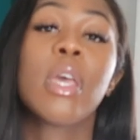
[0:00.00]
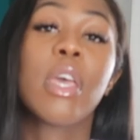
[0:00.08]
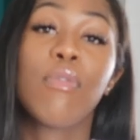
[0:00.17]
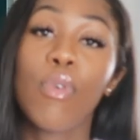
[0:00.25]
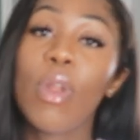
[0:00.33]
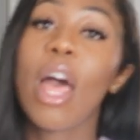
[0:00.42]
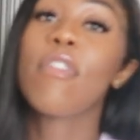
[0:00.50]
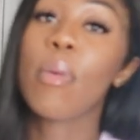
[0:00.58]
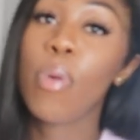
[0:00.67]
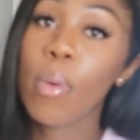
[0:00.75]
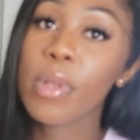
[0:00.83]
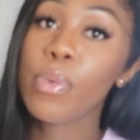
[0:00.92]
In real life, I
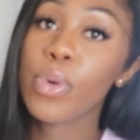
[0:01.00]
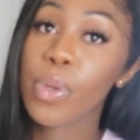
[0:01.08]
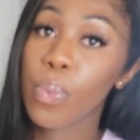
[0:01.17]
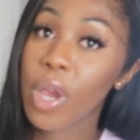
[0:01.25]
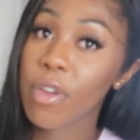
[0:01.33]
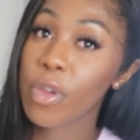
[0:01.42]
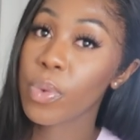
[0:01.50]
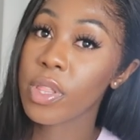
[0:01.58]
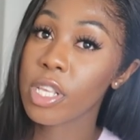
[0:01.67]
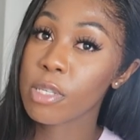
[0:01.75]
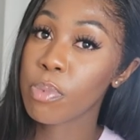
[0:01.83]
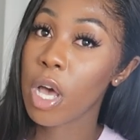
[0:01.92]
probably wouldn't wear it with
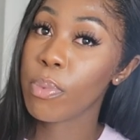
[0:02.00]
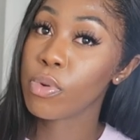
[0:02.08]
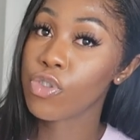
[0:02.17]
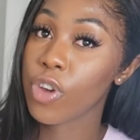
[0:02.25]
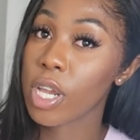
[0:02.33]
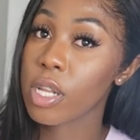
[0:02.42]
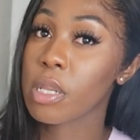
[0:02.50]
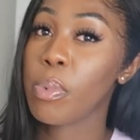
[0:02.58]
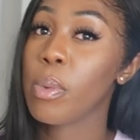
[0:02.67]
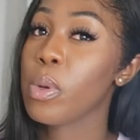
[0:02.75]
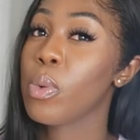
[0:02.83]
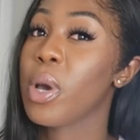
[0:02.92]
these purple trainers. I
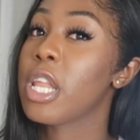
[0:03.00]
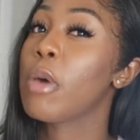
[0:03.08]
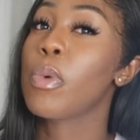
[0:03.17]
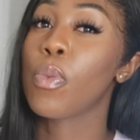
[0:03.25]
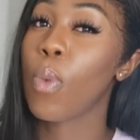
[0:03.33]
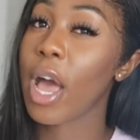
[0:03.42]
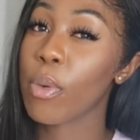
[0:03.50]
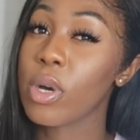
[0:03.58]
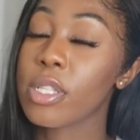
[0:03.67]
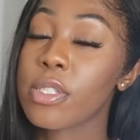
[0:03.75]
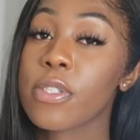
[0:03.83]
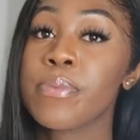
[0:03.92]
probably would wear them with white
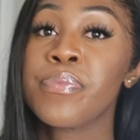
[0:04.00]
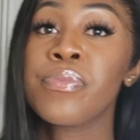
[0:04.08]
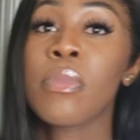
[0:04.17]
ones.